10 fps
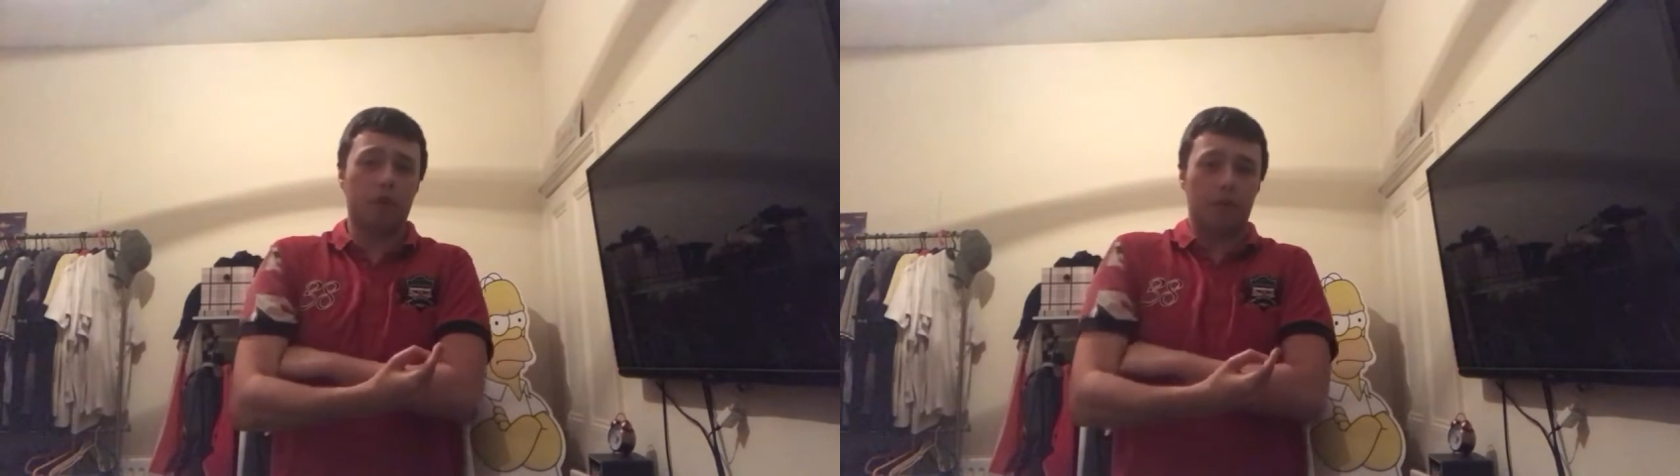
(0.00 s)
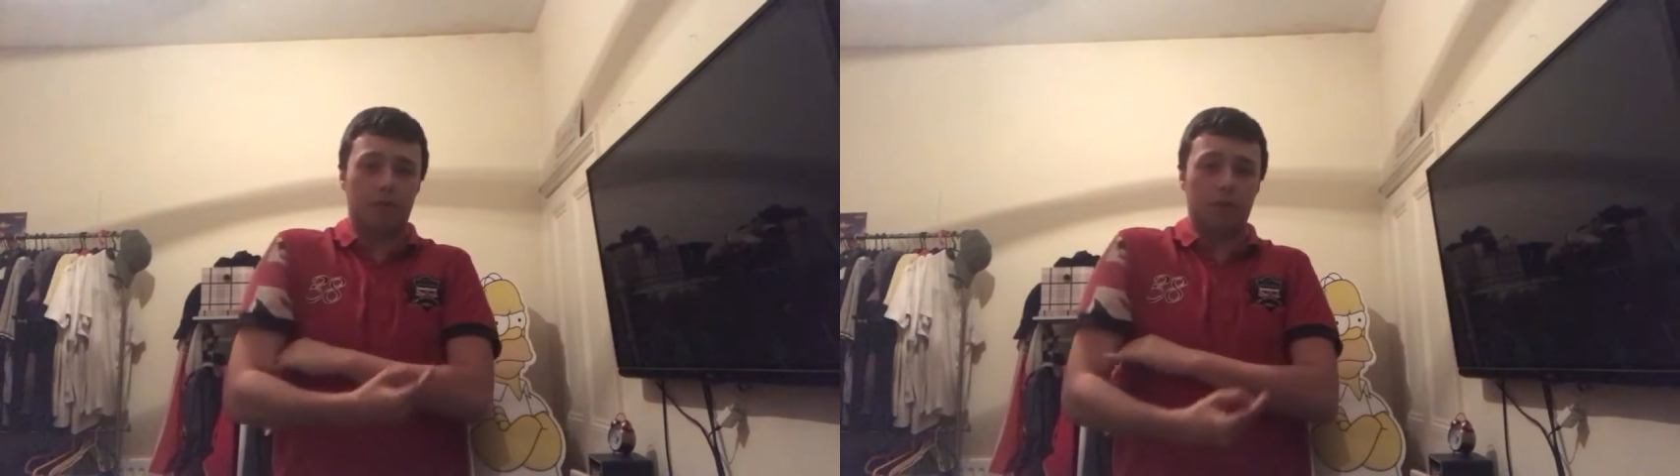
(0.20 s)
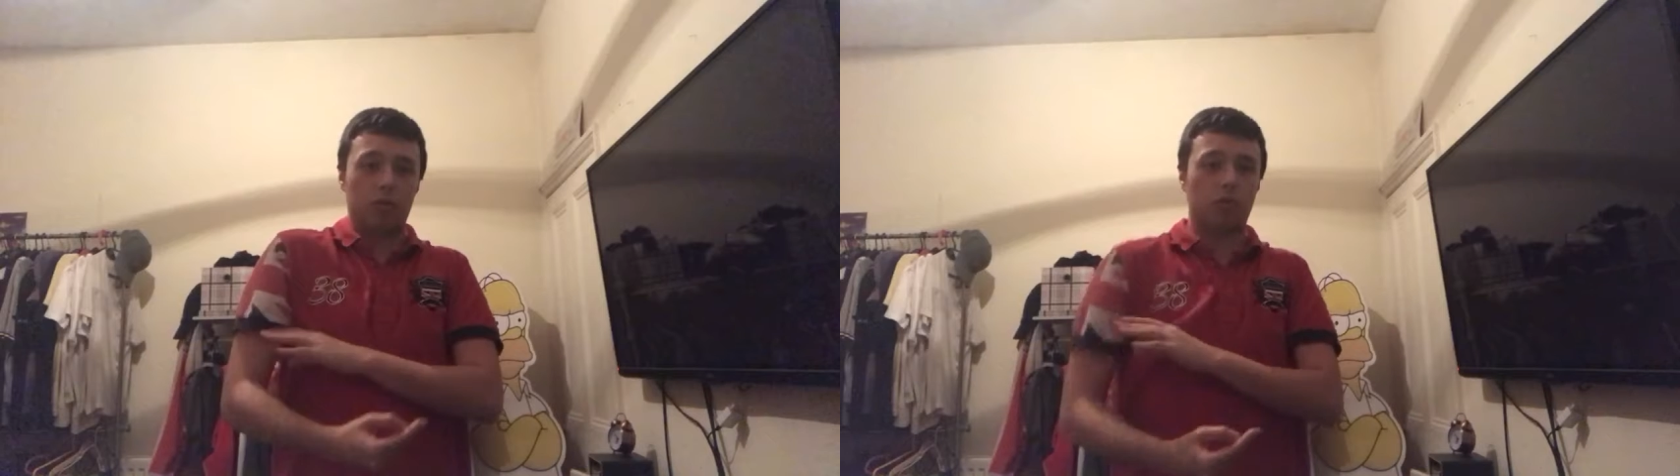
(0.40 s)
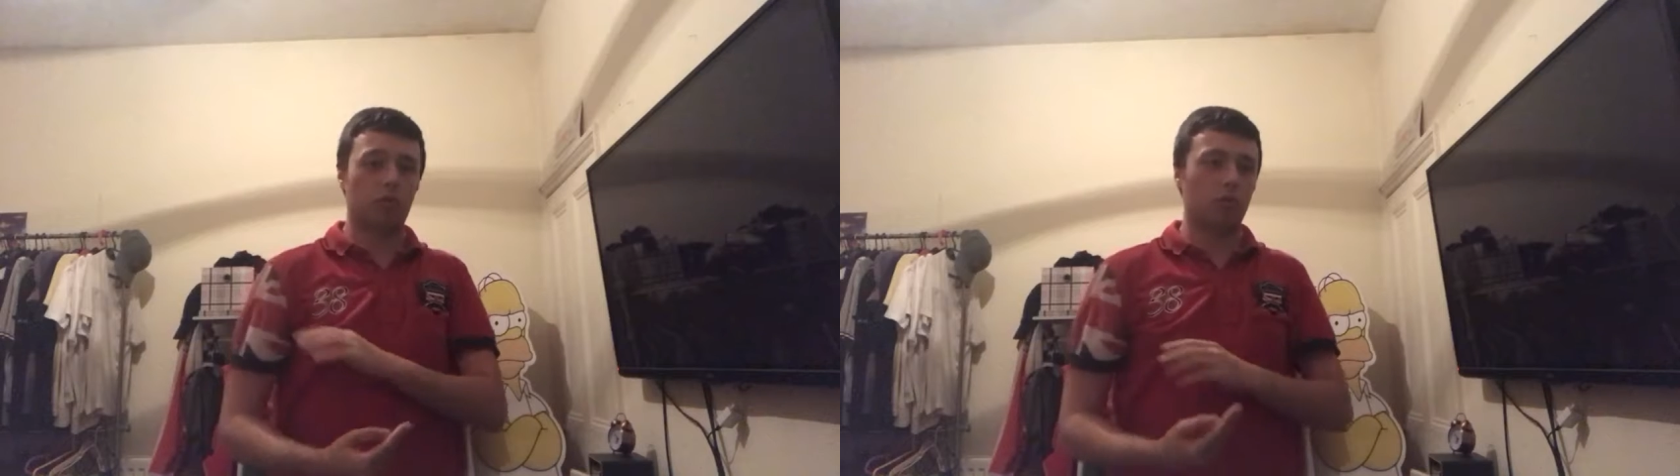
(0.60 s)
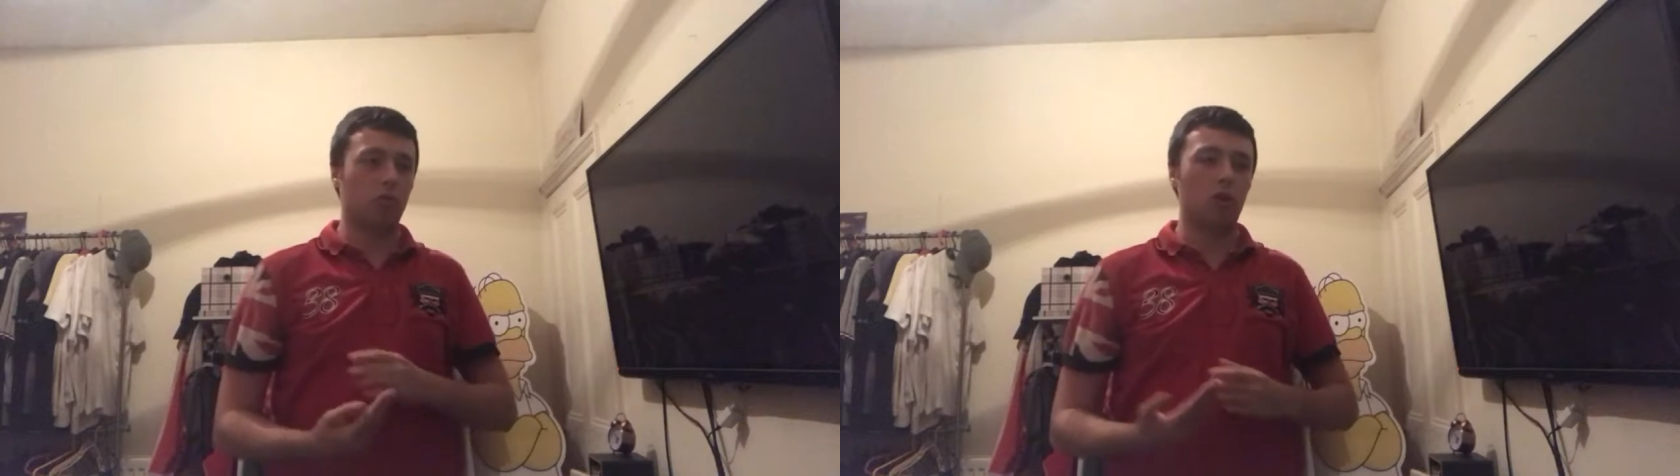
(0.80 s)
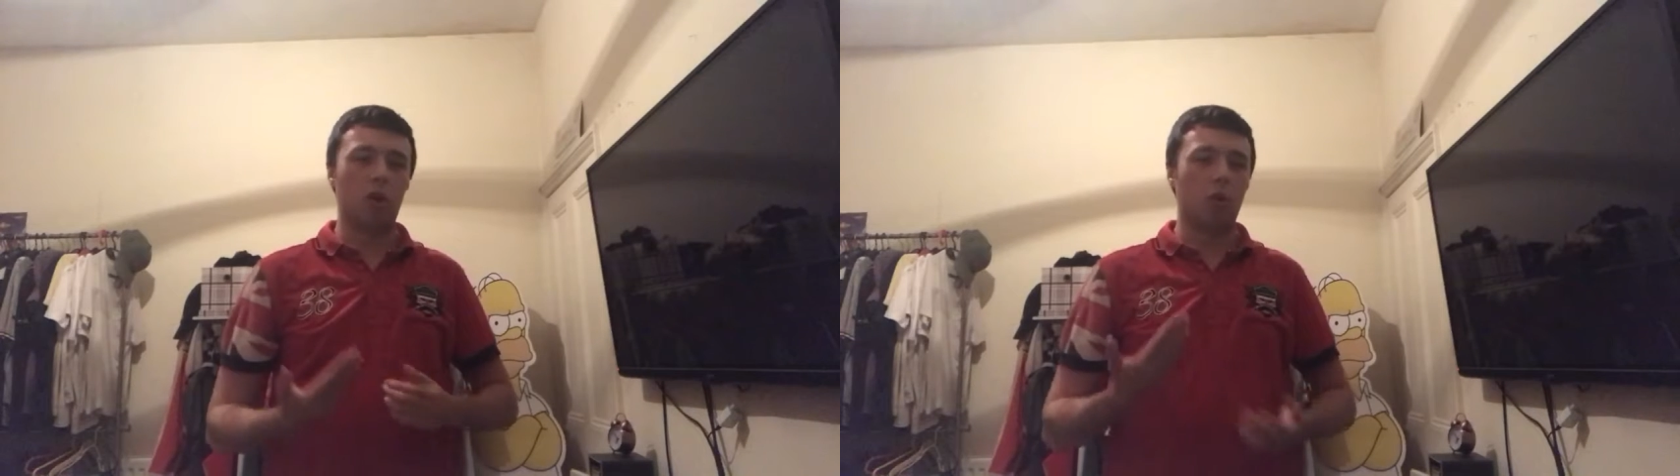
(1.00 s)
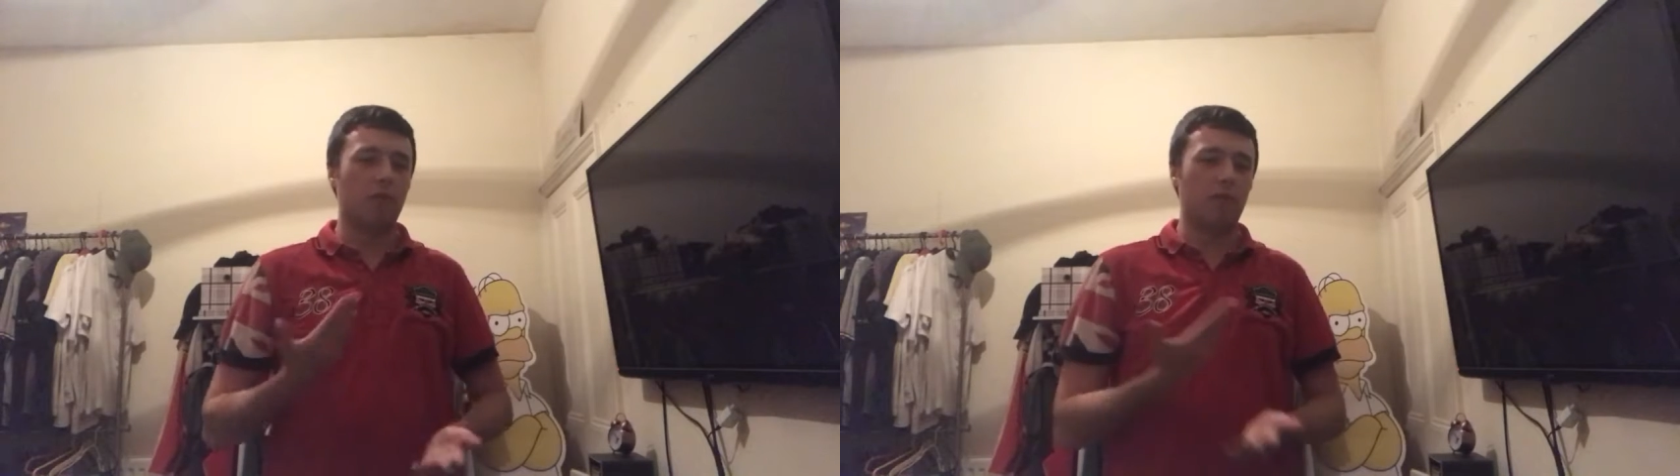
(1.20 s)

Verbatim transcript: if it's you know,